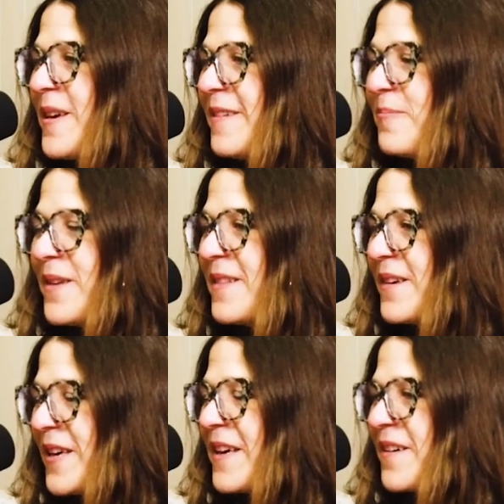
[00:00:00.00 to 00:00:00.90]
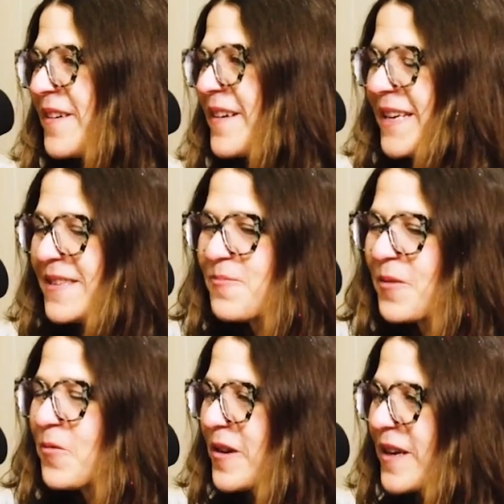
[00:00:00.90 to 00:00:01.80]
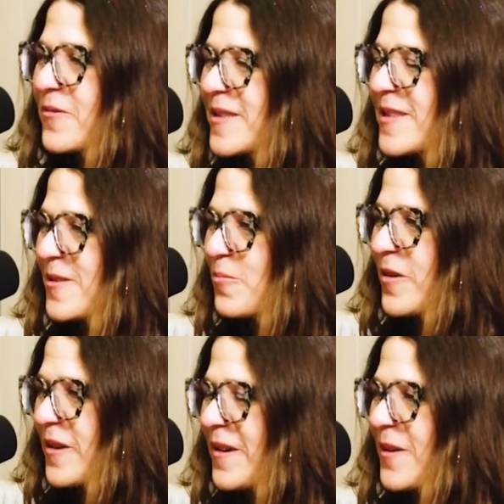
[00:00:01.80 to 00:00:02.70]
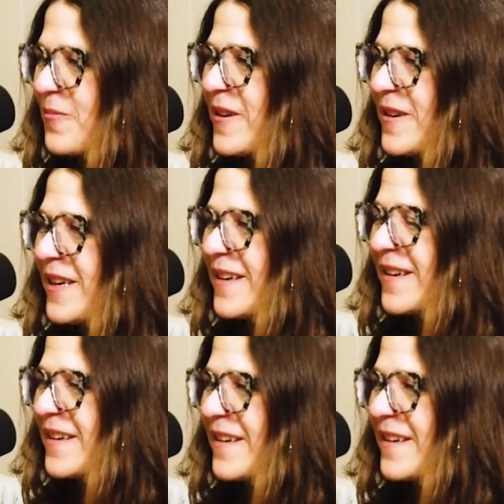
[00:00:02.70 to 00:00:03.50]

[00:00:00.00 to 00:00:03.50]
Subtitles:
be living here and to be working with such a brilliant community.